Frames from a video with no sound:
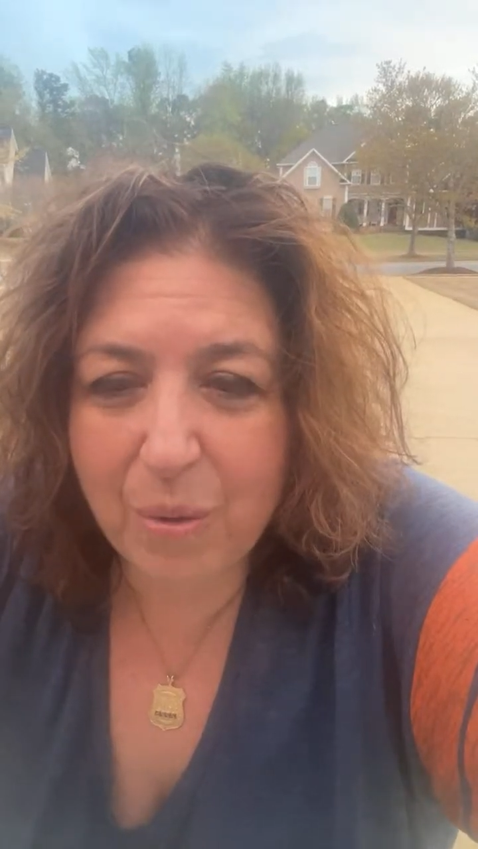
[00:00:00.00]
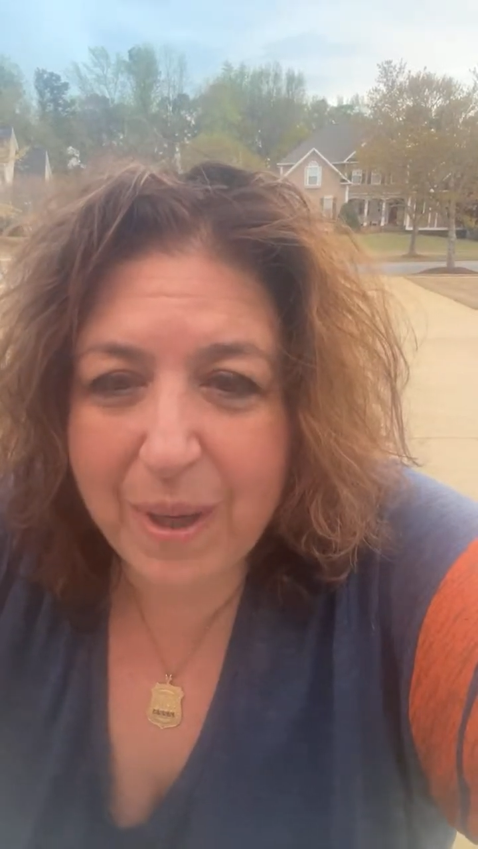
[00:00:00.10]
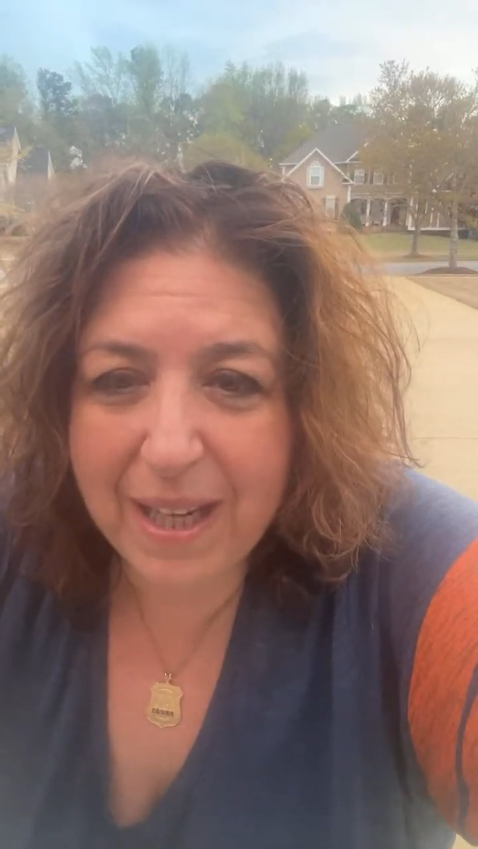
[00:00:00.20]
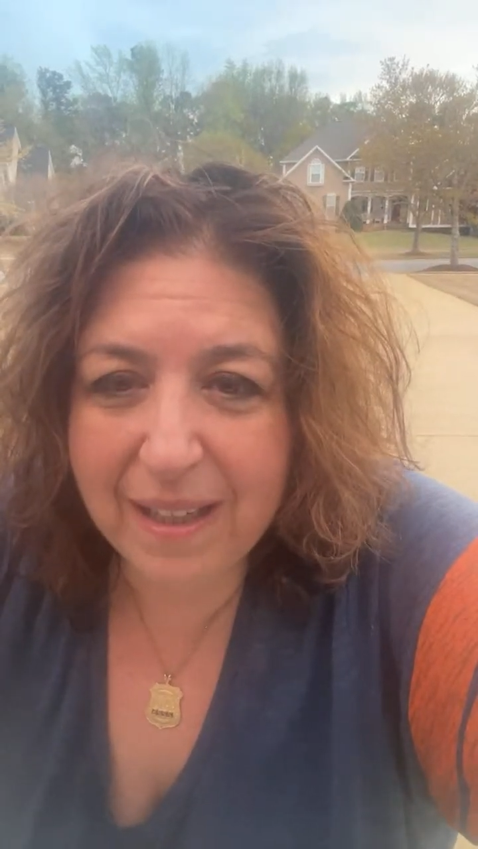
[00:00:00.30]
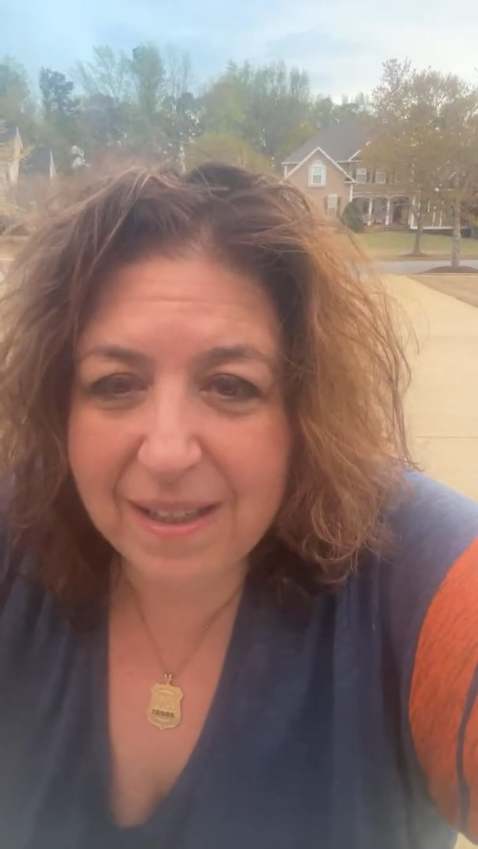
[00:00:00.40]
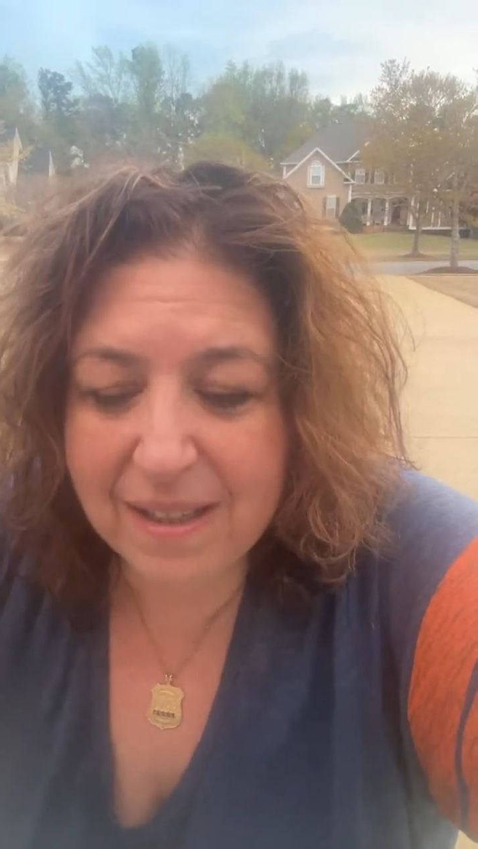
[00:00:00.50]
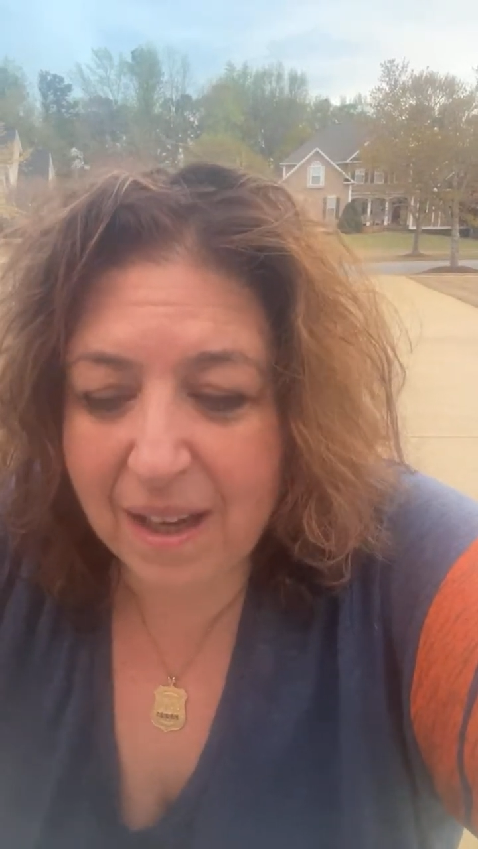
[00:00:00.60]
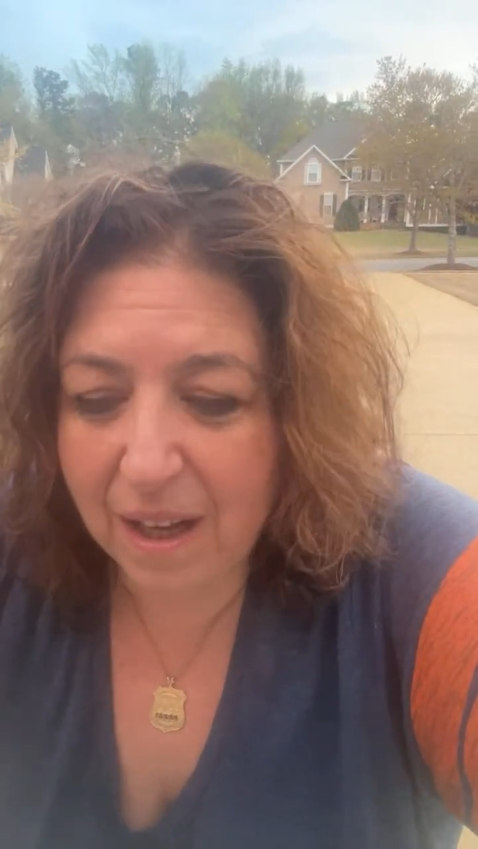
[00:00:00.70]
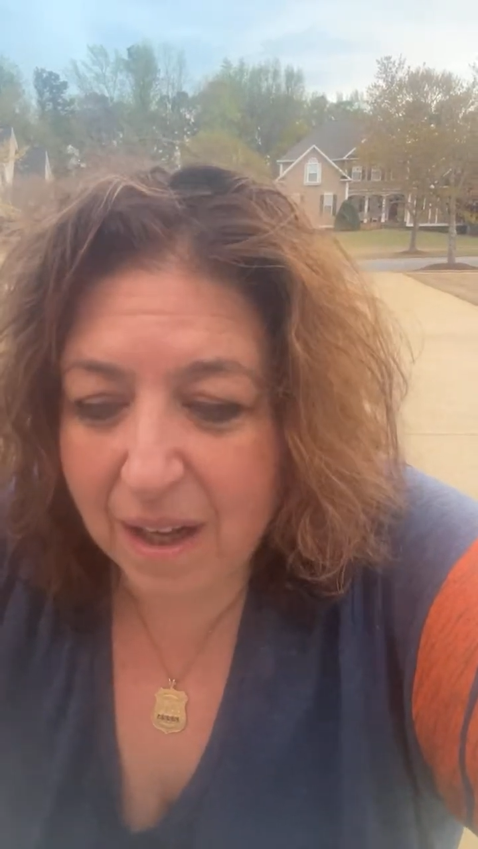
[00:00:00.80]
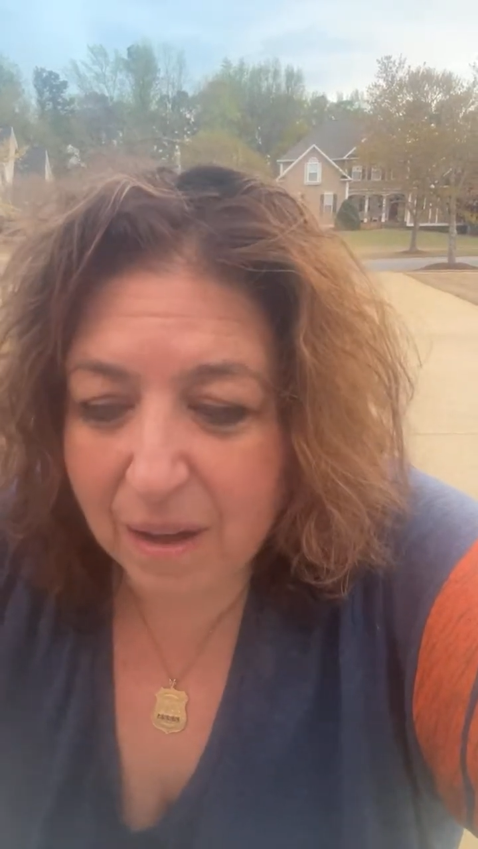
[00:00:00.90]
Queens
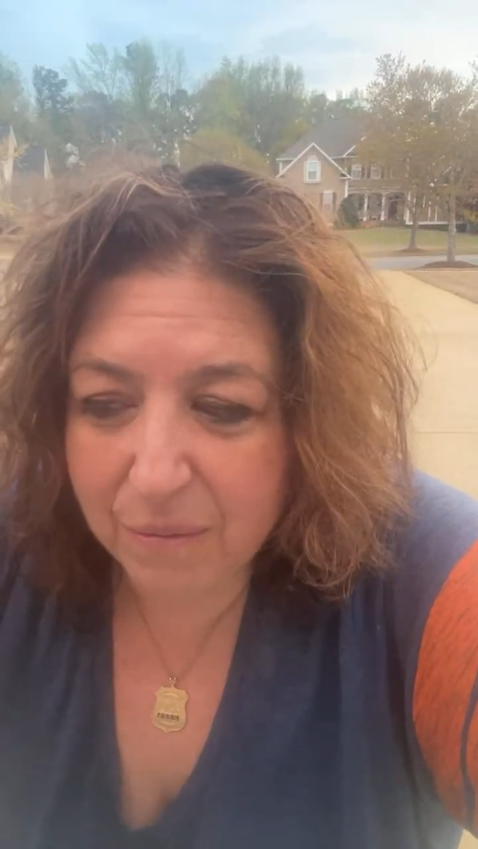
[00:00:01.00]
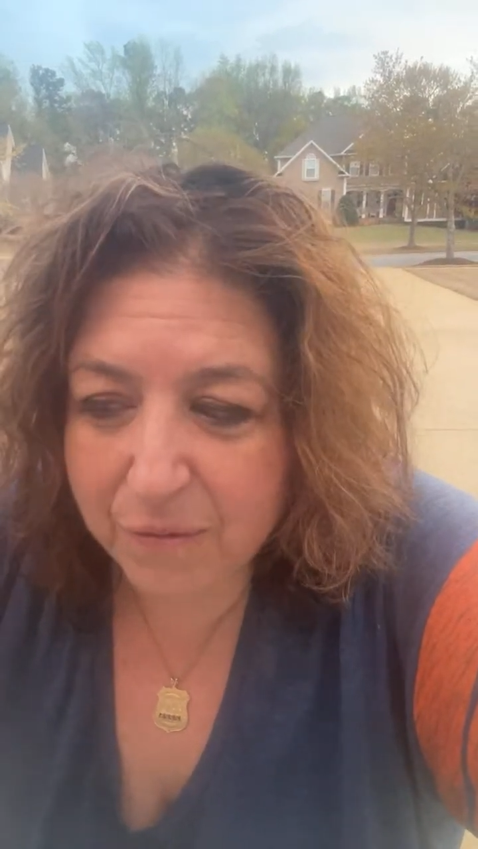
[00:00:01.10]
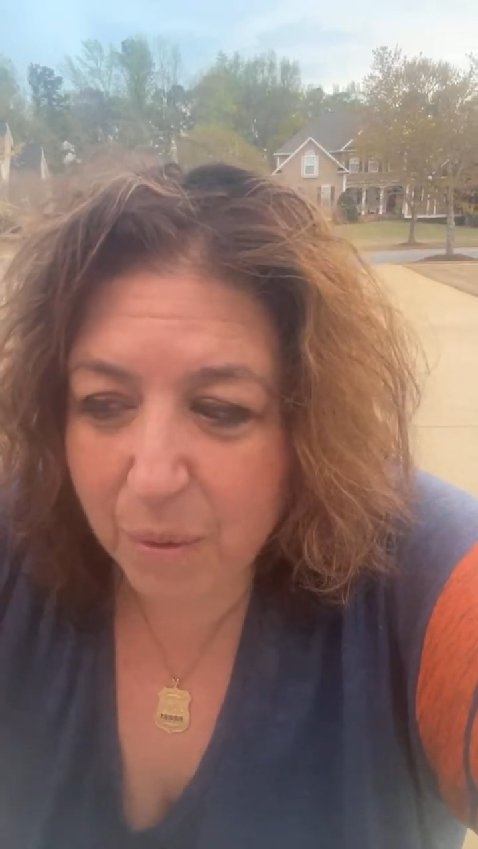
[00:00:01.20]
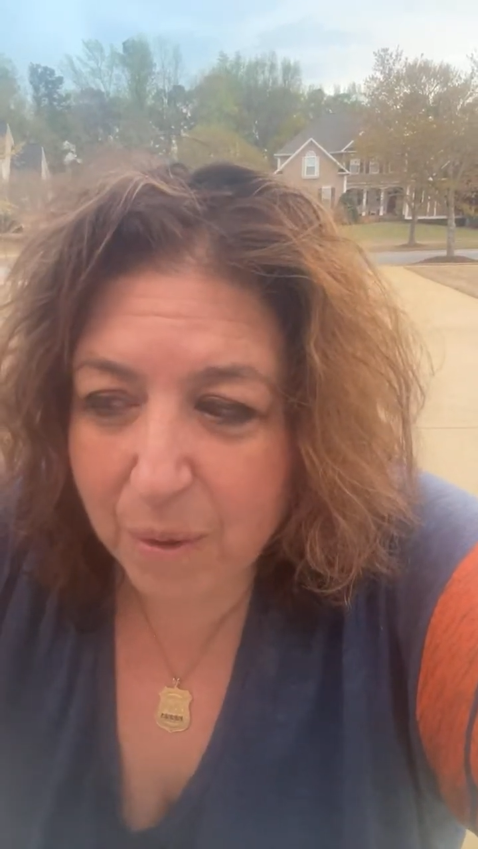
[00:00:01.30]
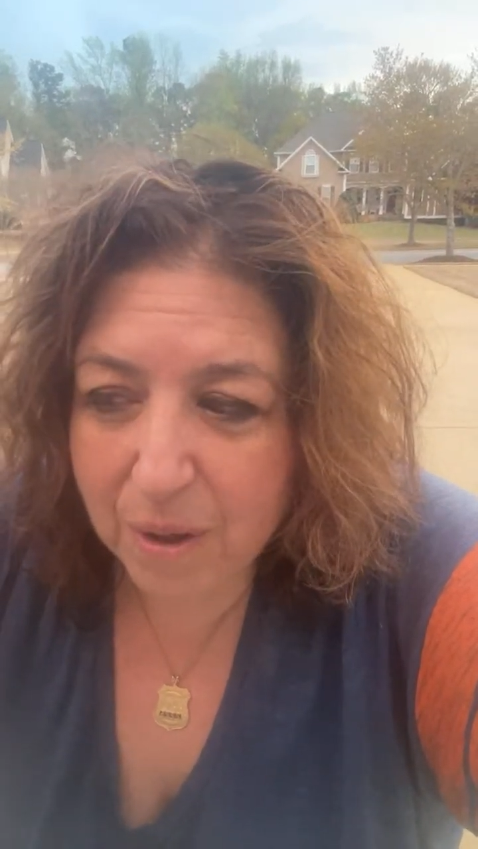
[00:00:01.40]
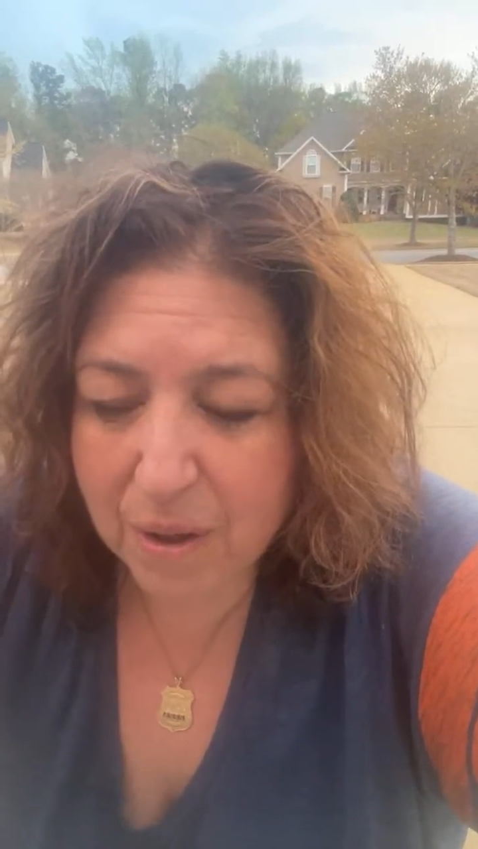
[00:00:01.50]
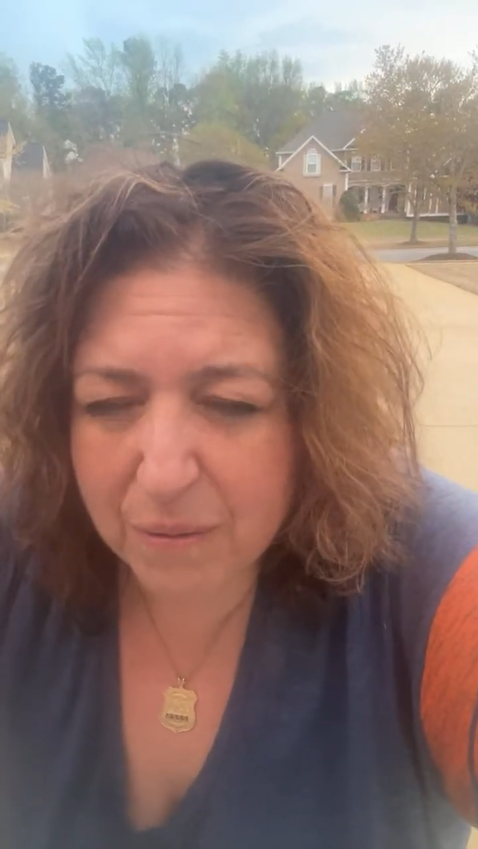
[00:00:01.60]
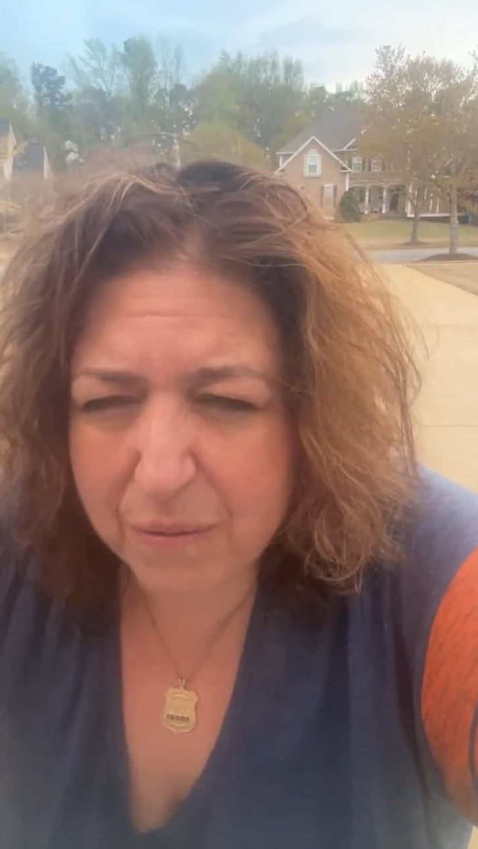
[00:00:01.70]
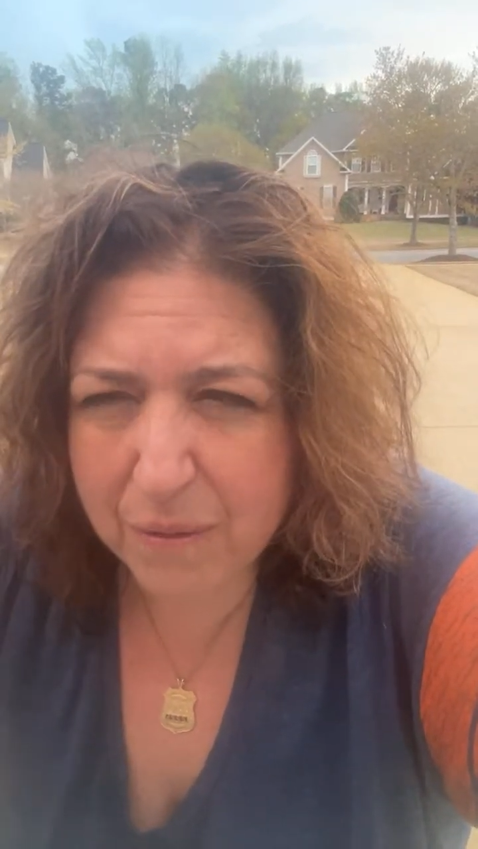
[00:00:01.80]
for